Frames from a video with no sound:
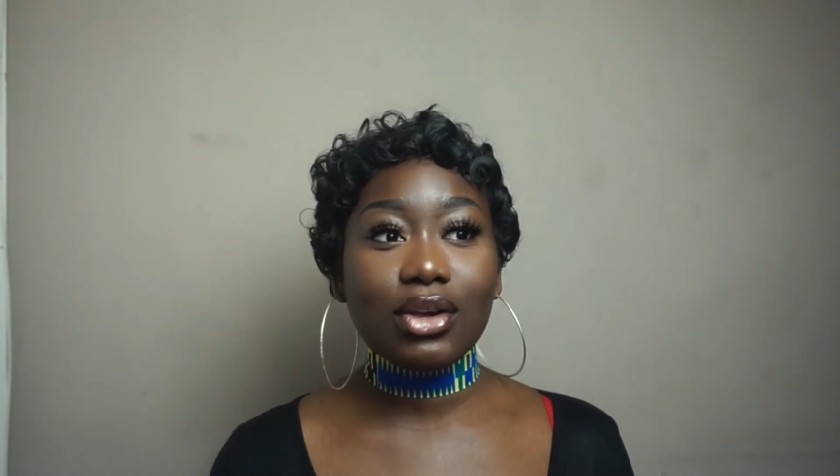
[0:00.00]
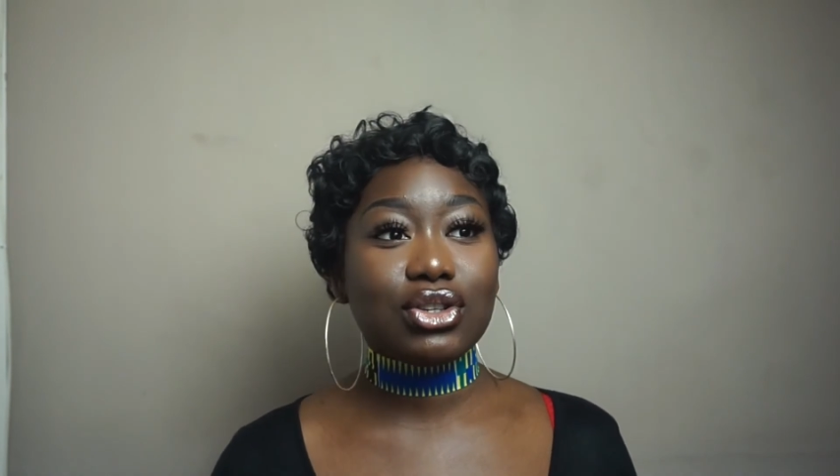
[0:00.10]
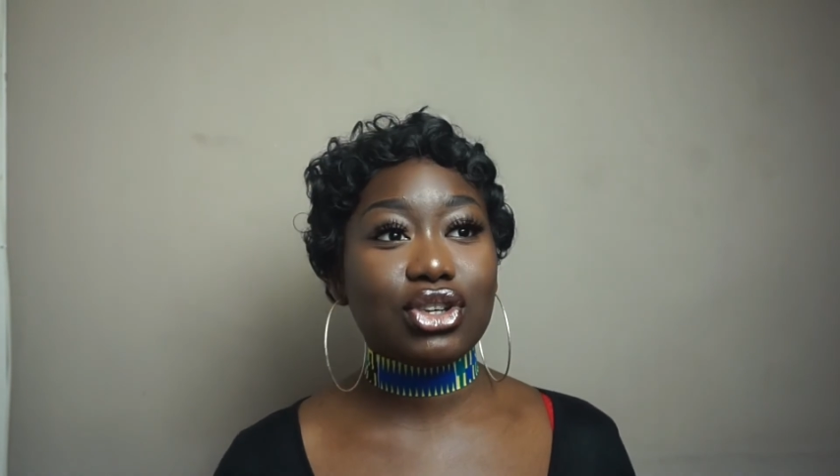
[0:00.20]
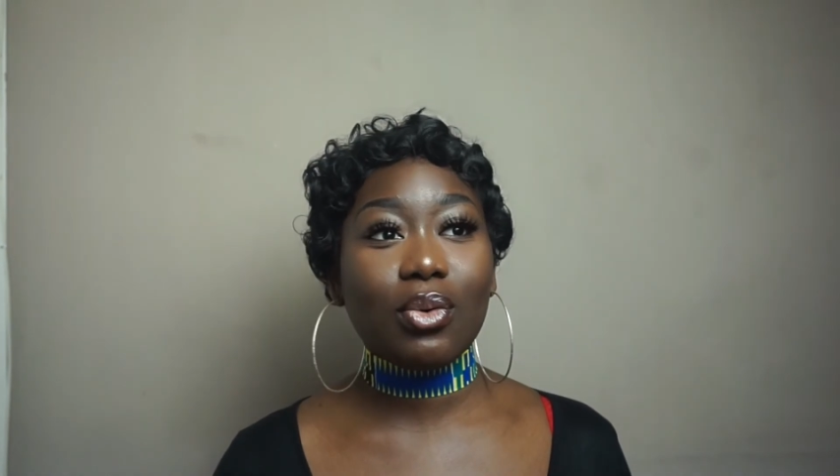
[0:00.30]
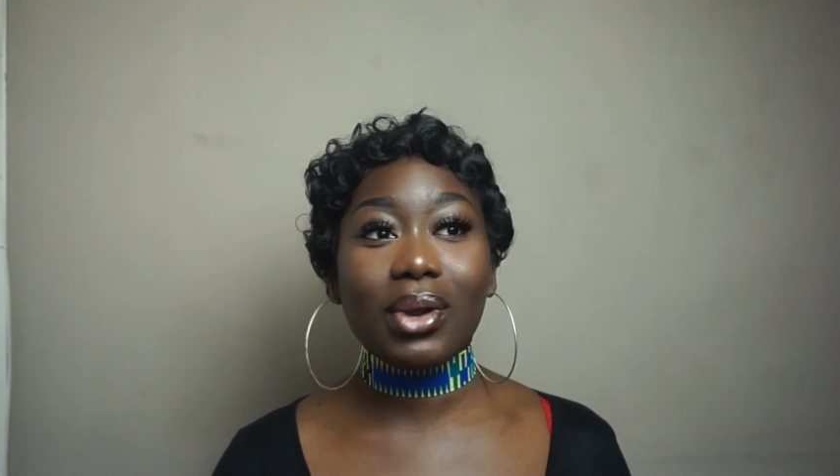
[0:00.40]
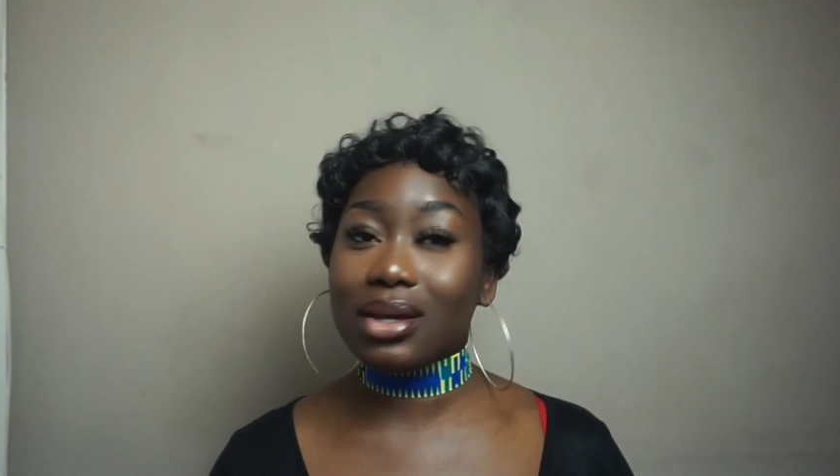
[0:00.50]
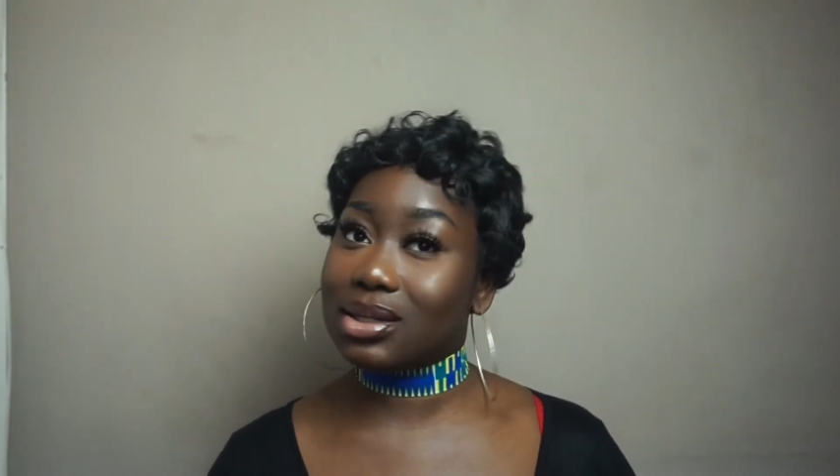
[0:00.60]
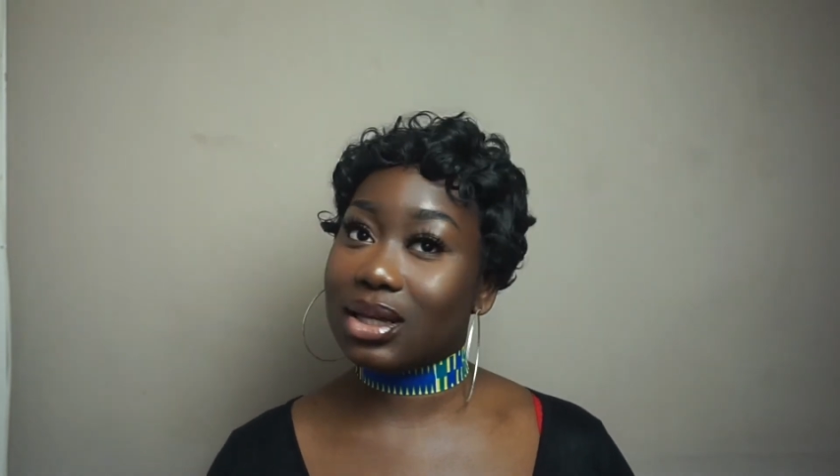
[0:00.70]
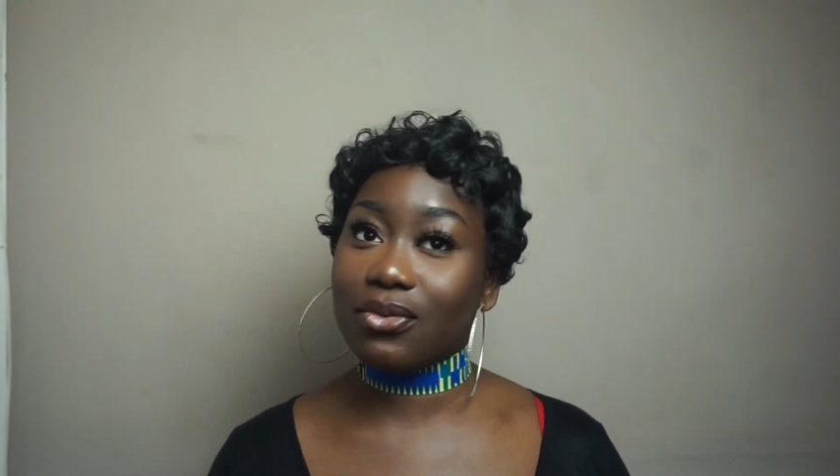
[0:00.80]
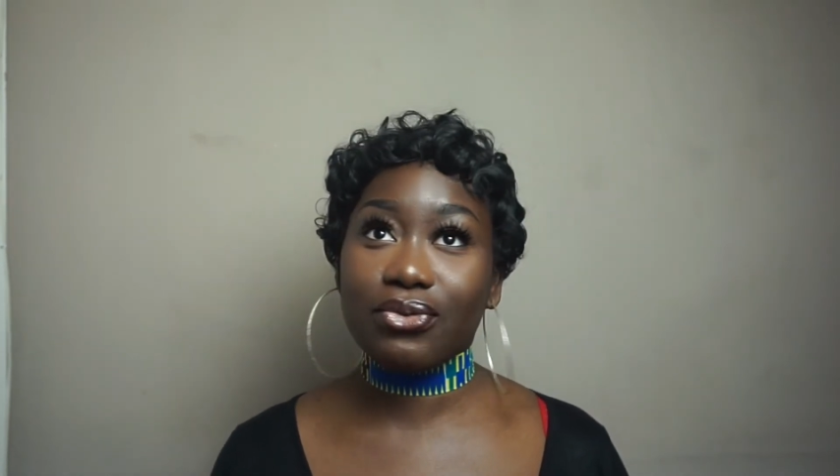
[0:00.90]
So when I
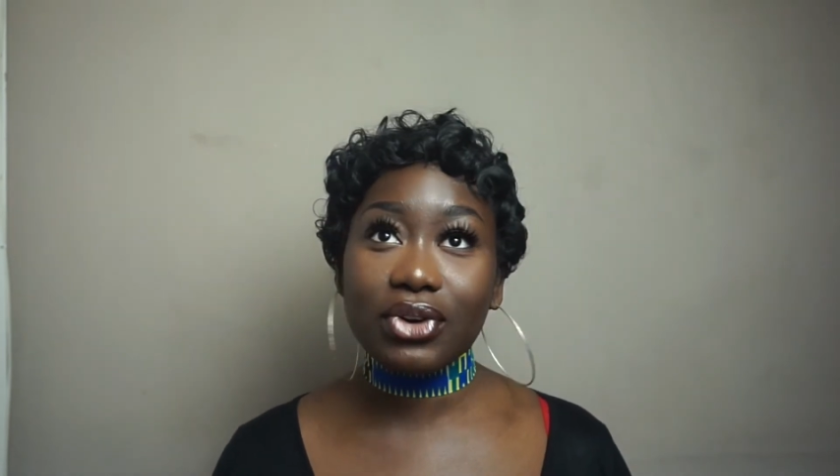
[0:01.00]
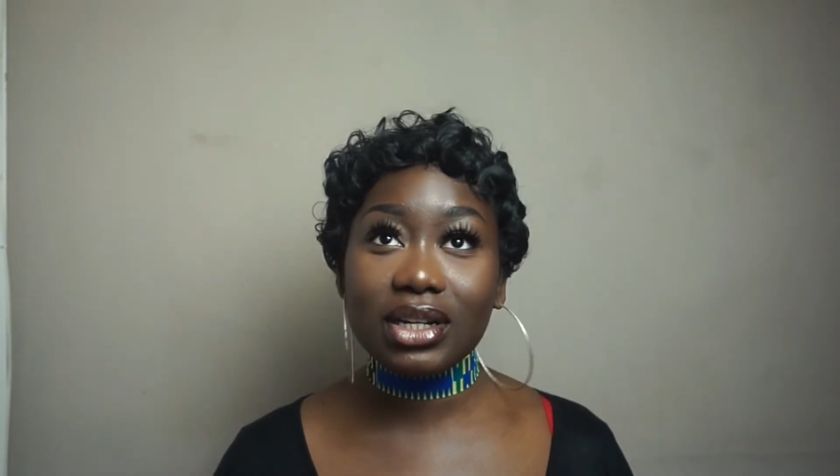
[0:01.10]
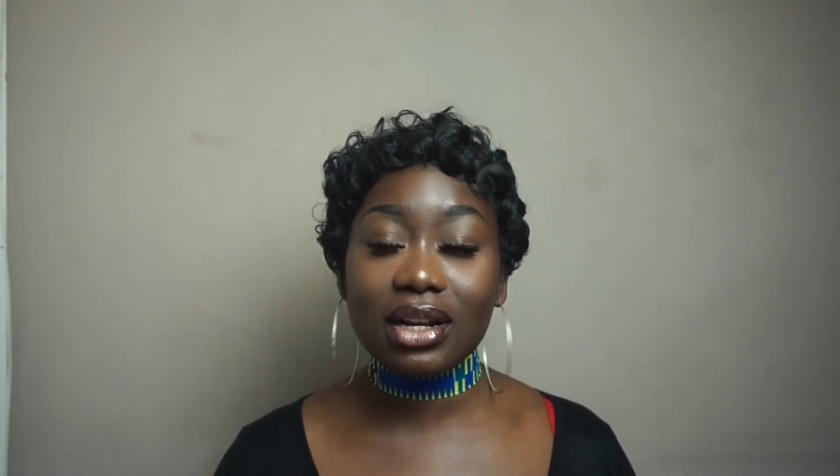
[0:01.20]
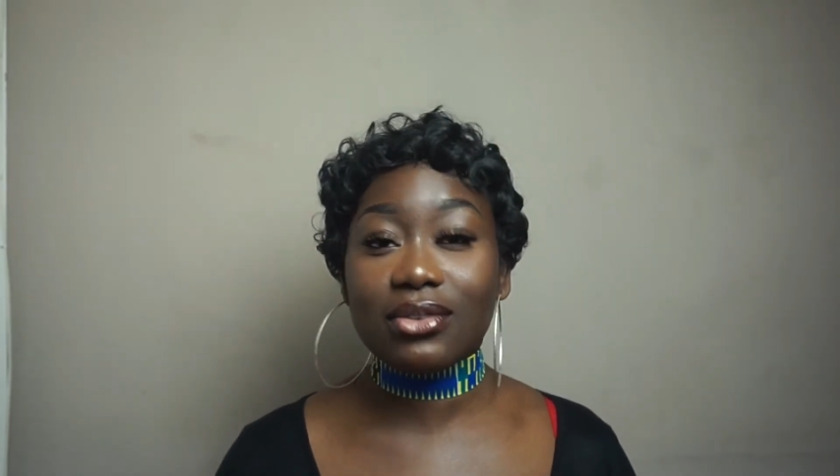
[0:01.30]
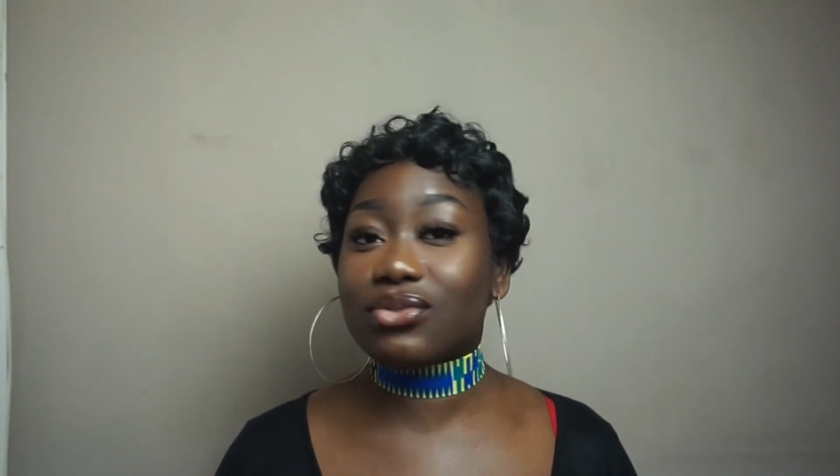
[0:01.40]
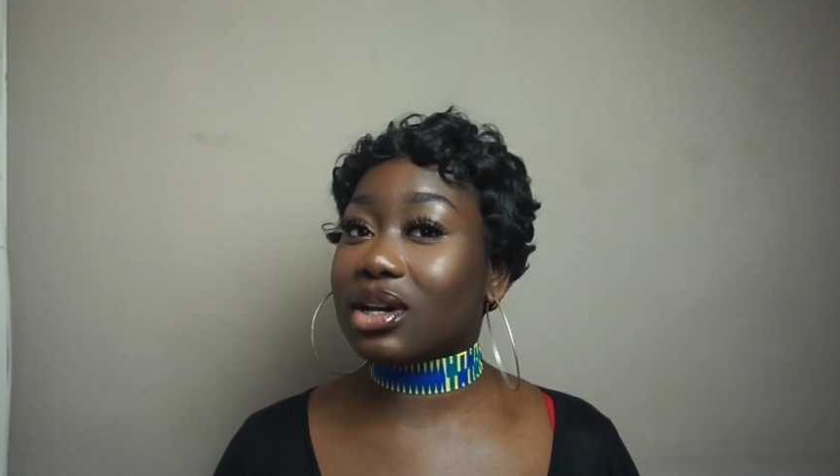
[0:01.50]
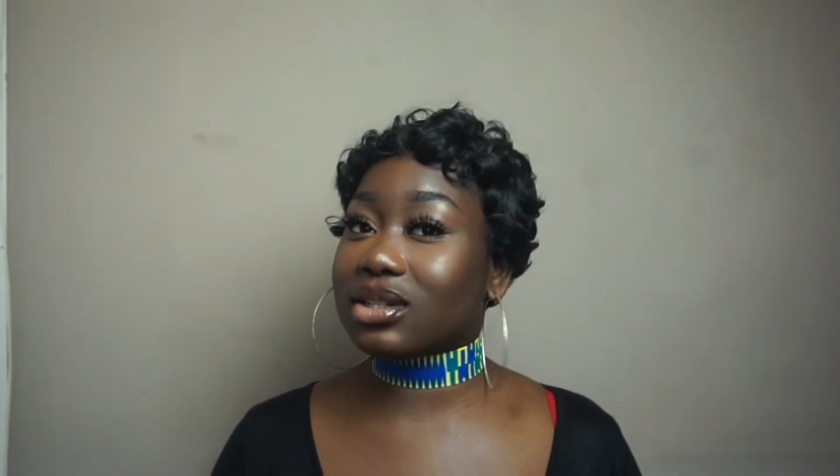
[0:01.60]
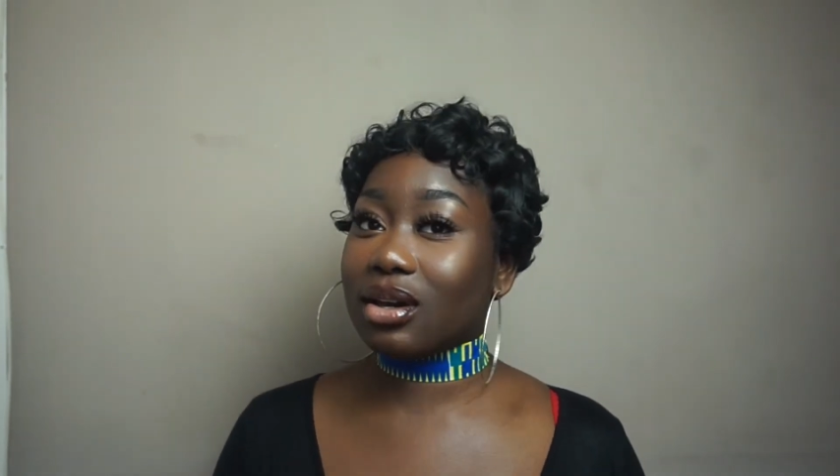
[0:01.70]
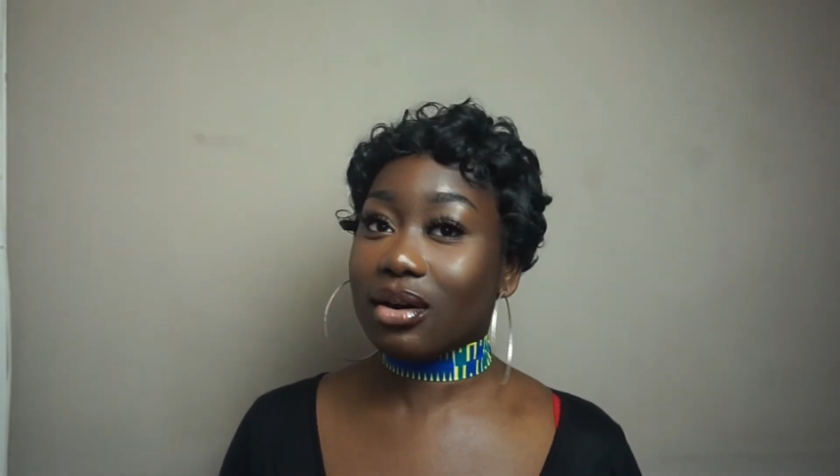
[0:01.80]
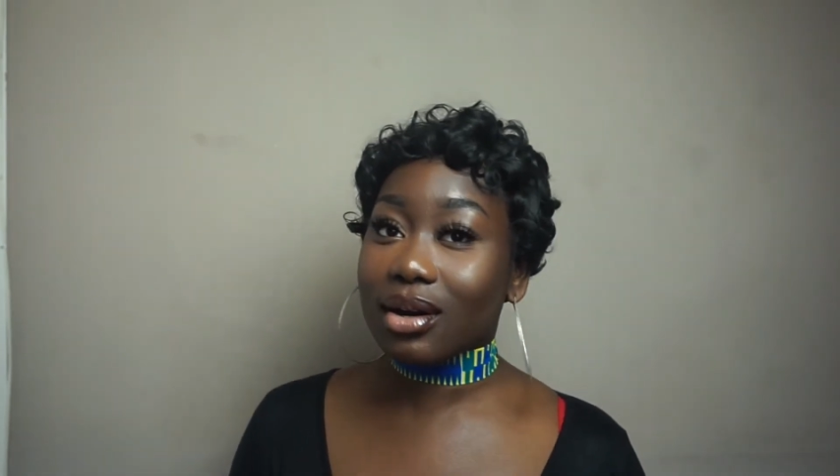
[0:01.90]
said free delivery, I
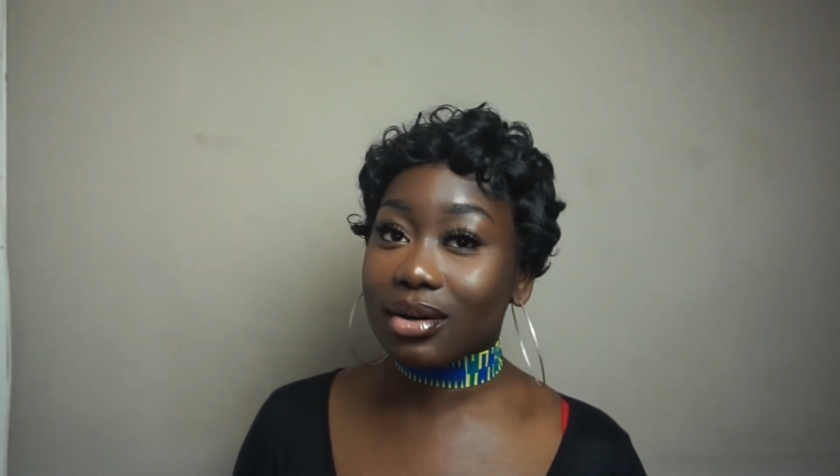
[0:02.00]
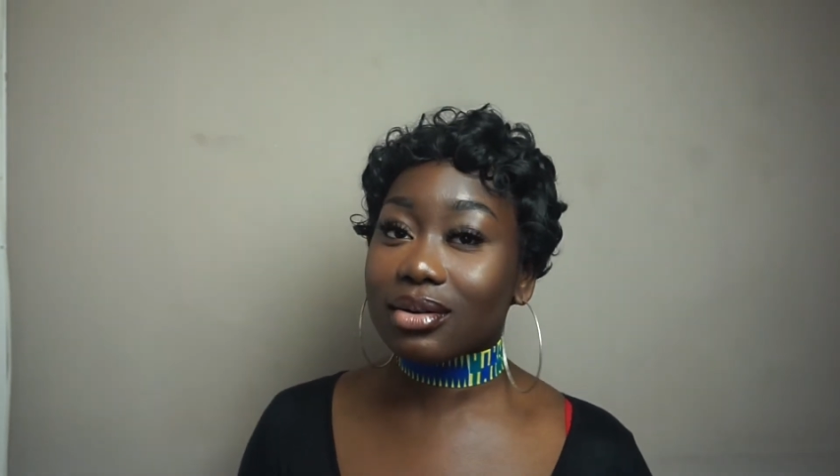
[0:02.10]
said,